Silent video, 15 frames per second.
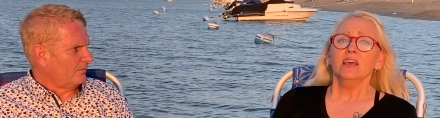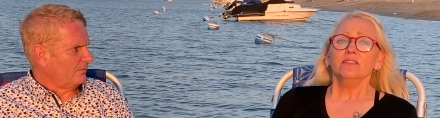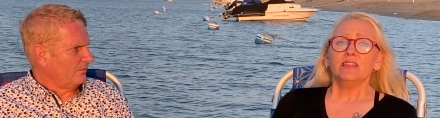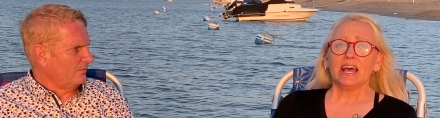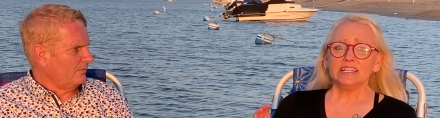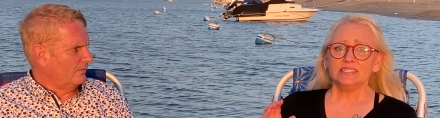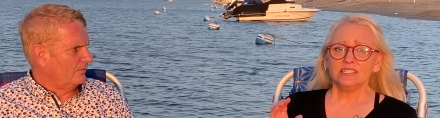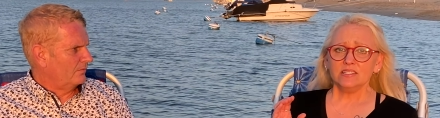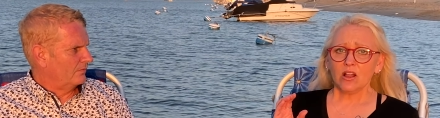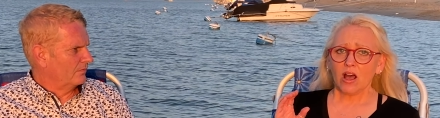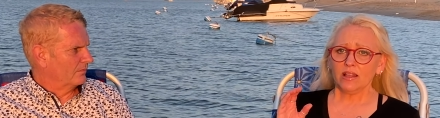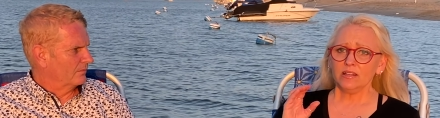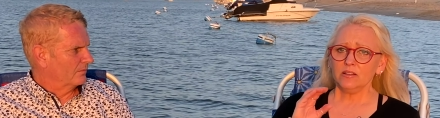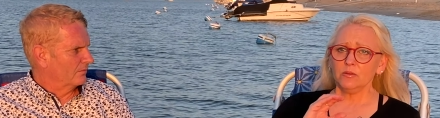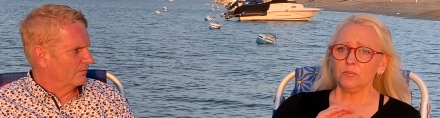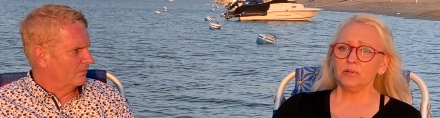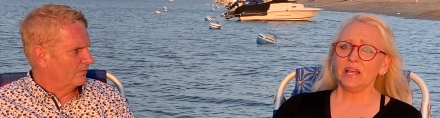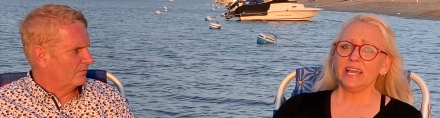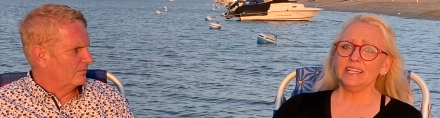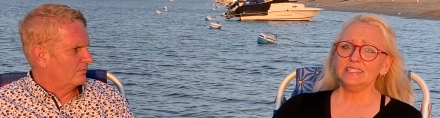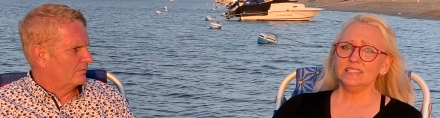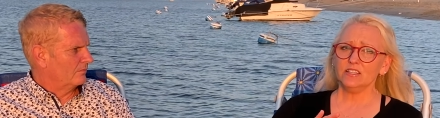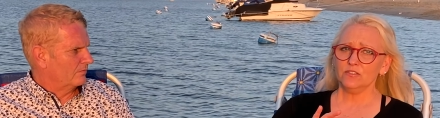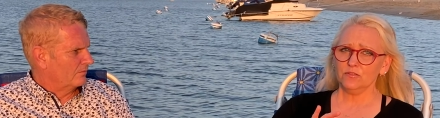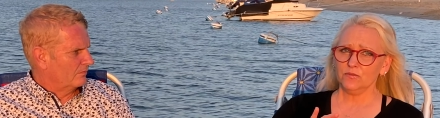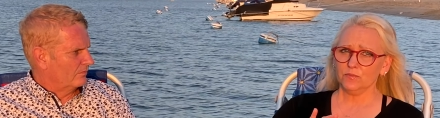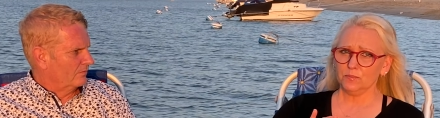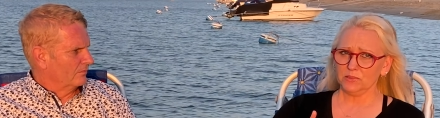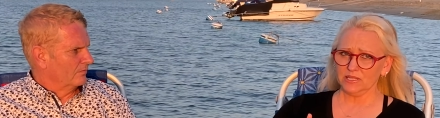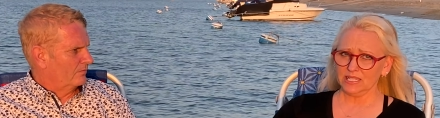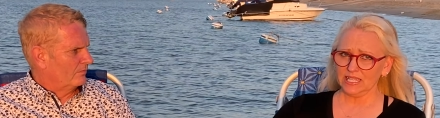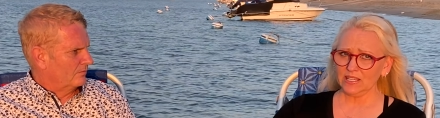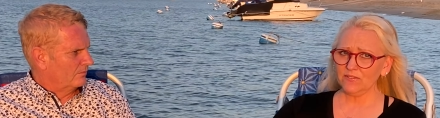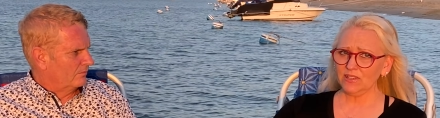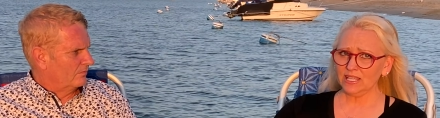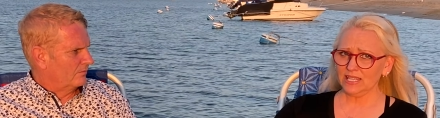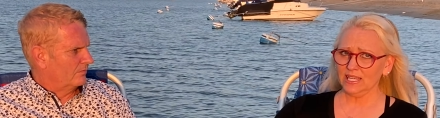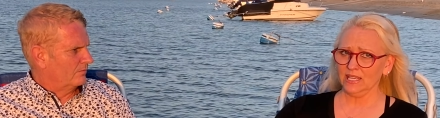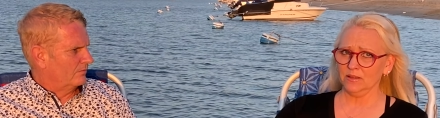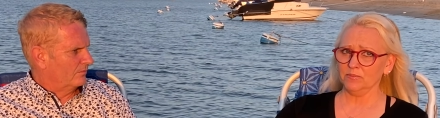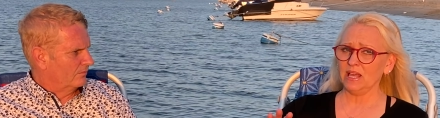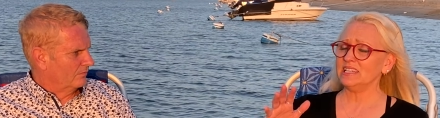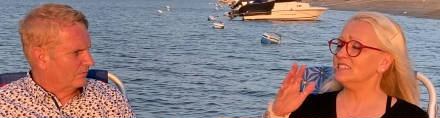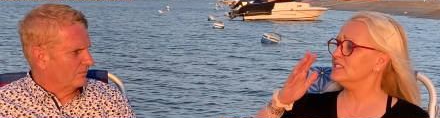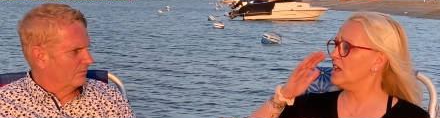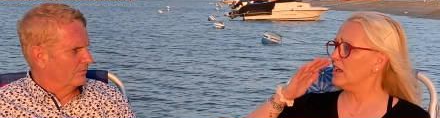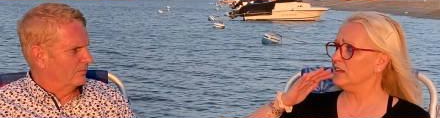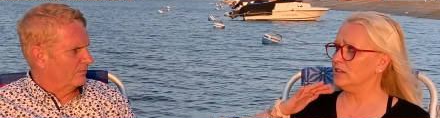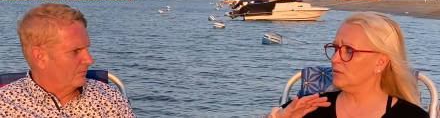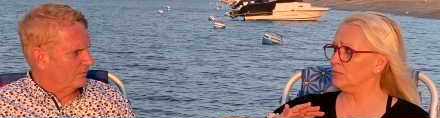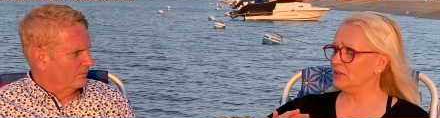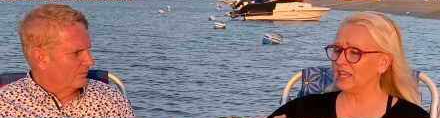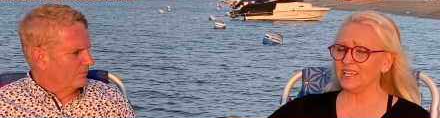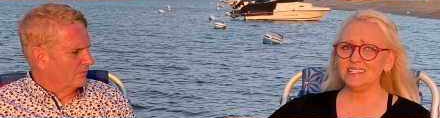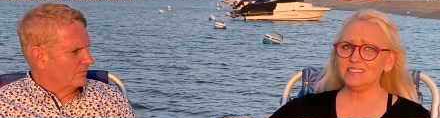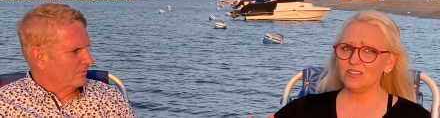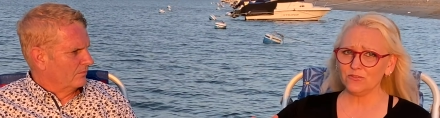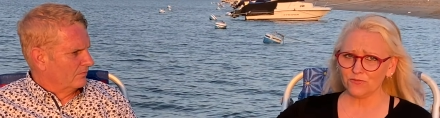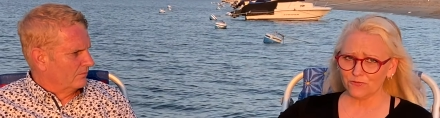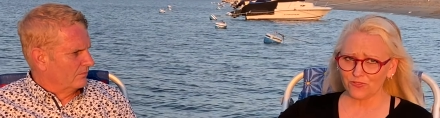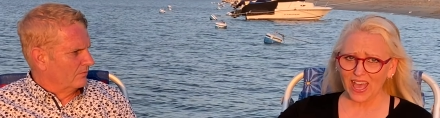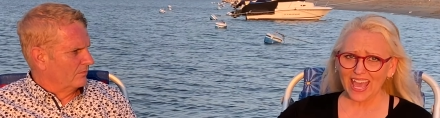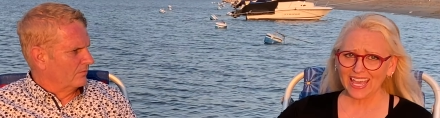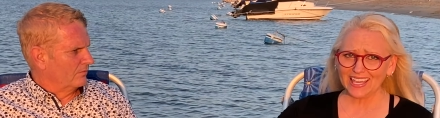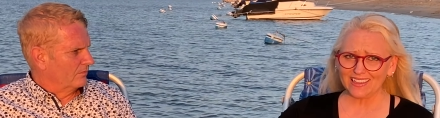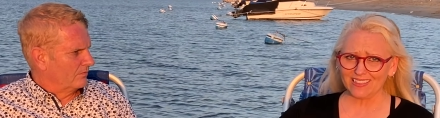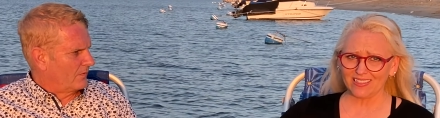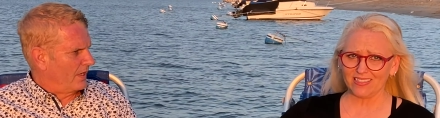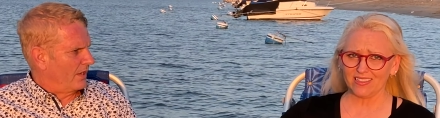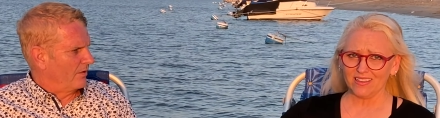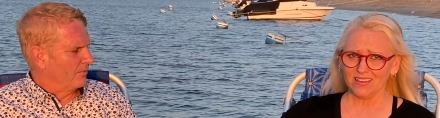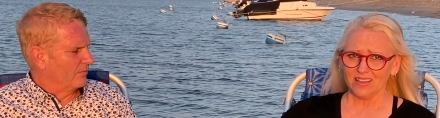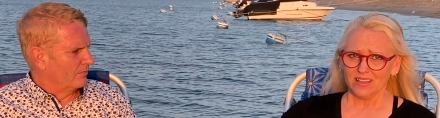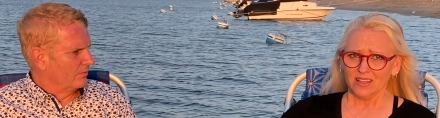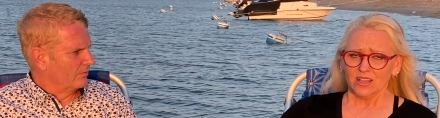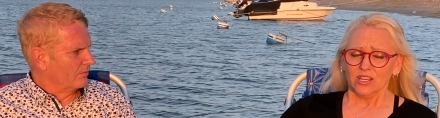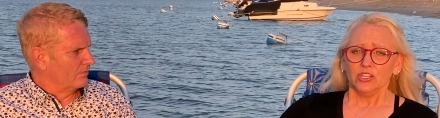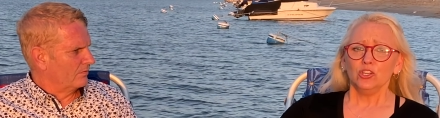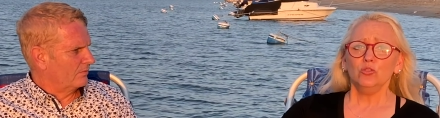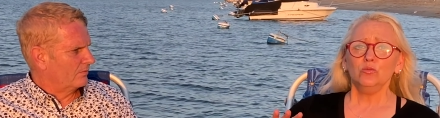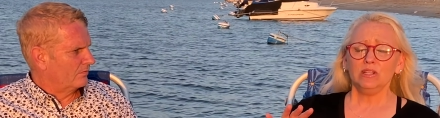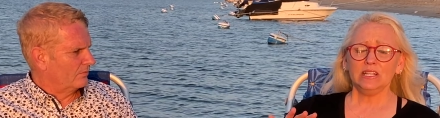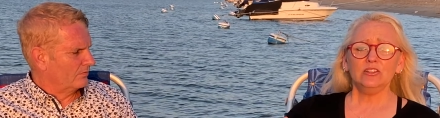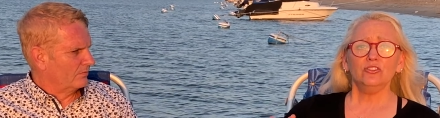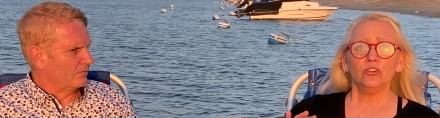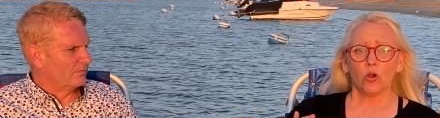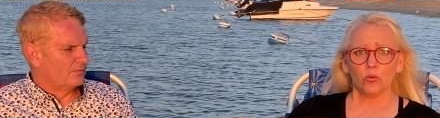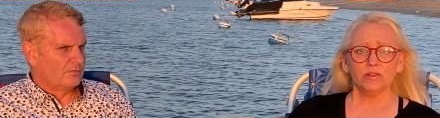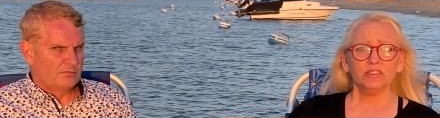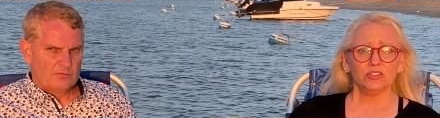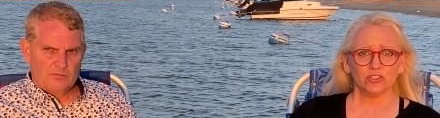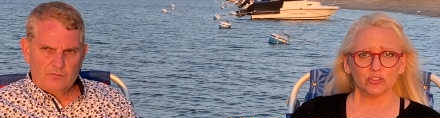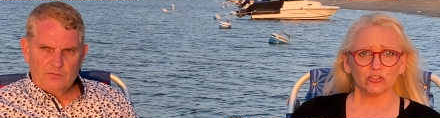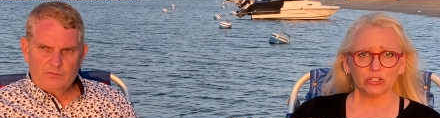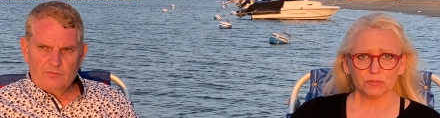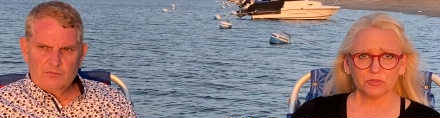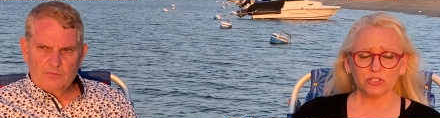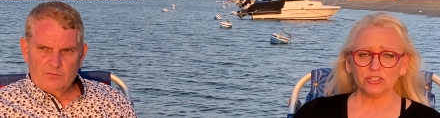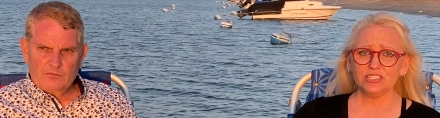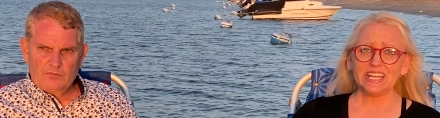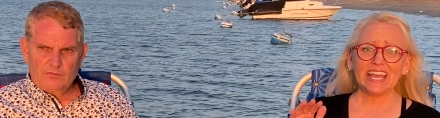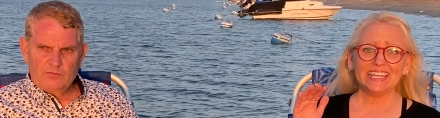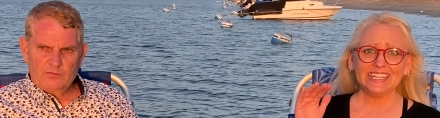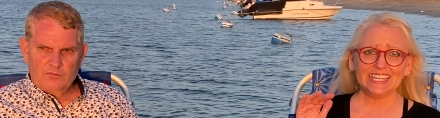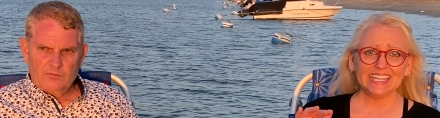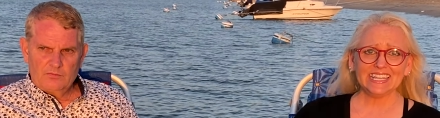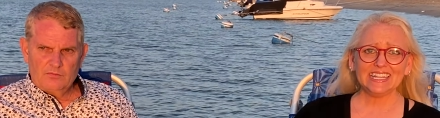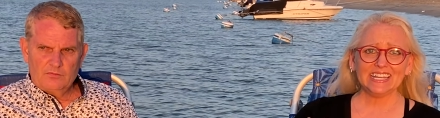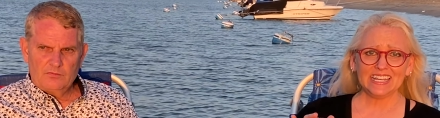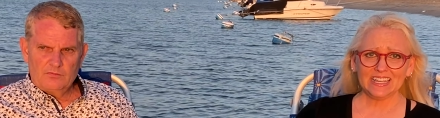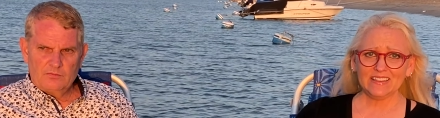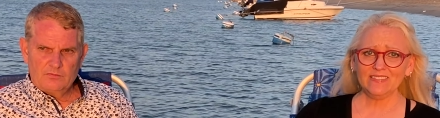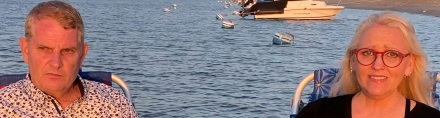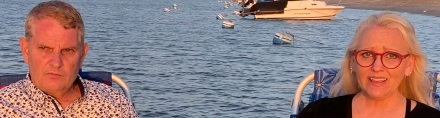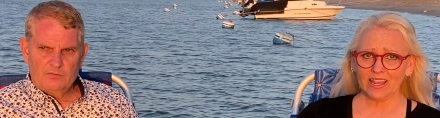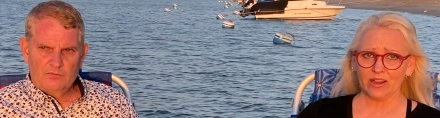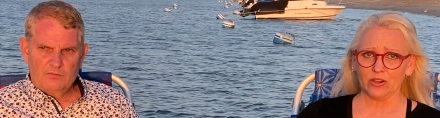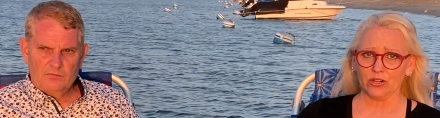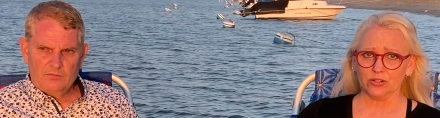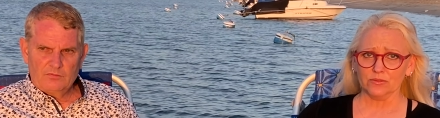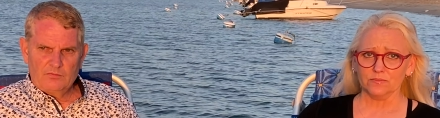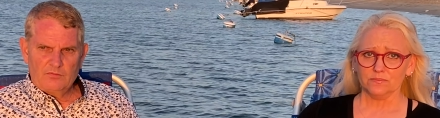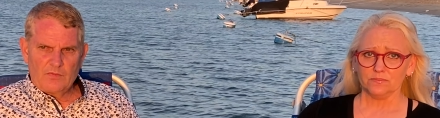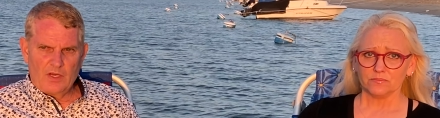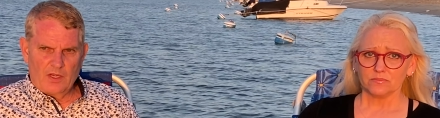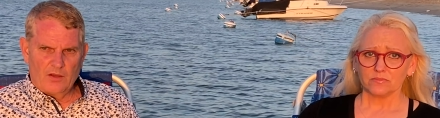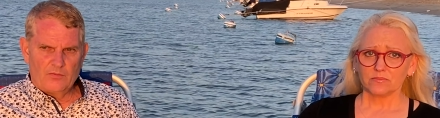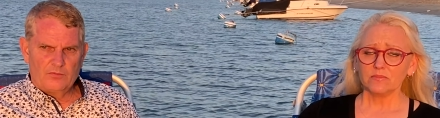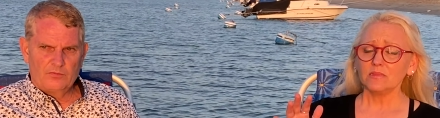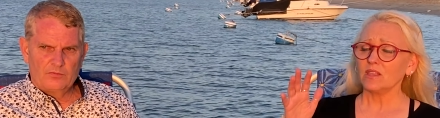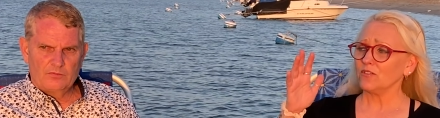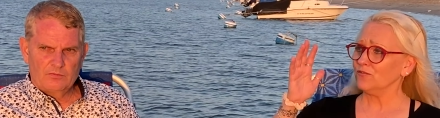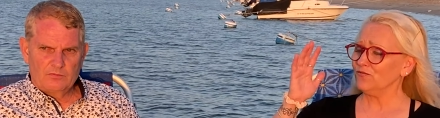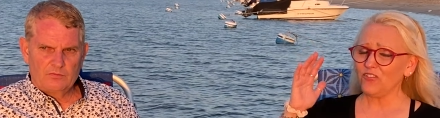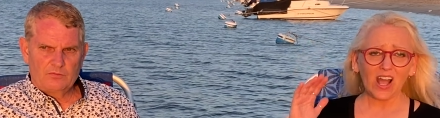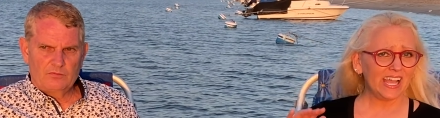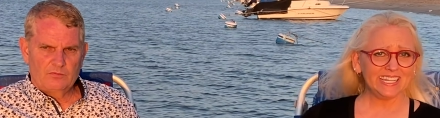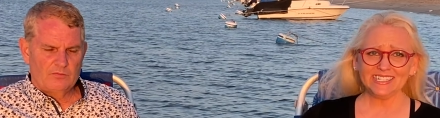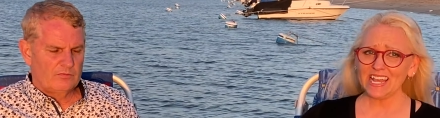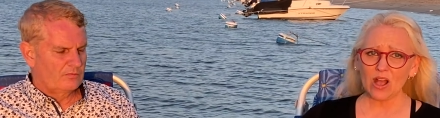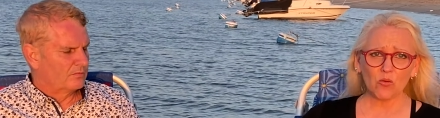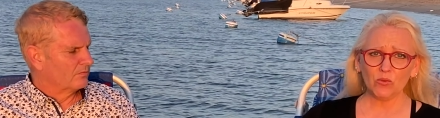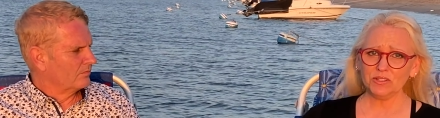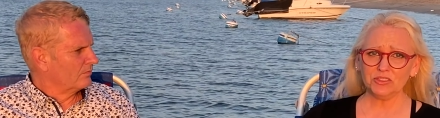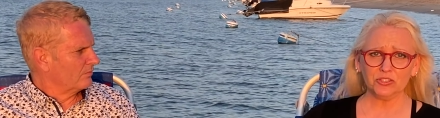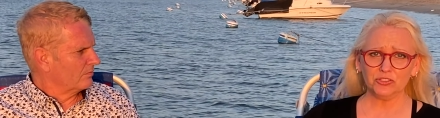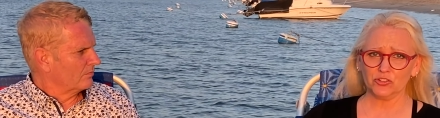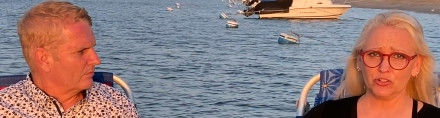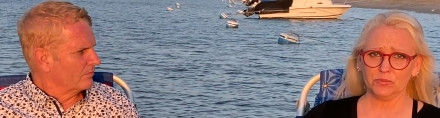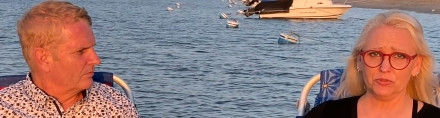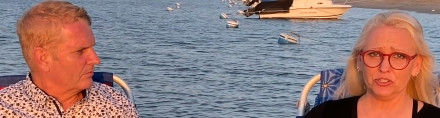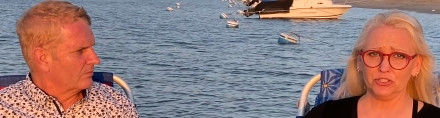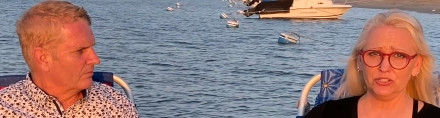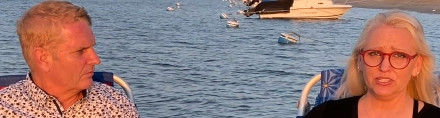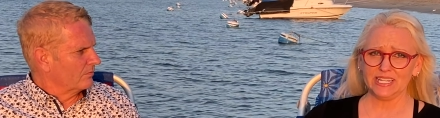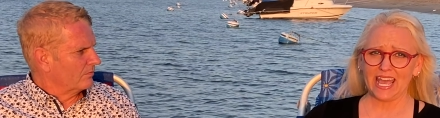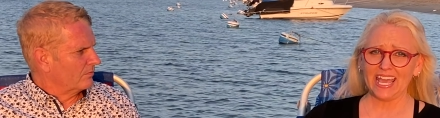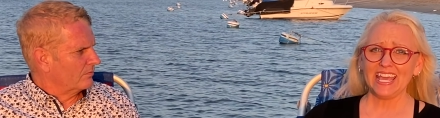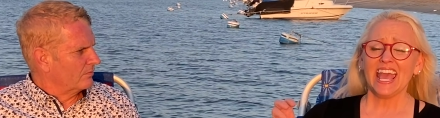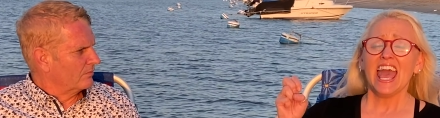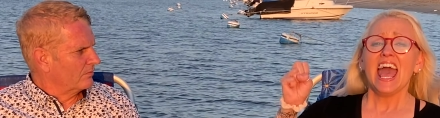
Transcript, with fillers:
Speaker 1: That's not in a place of believing Him. That's not in a place of faith. You need to know what the Scriptures say. Get in there. Find out what the Scriptures say,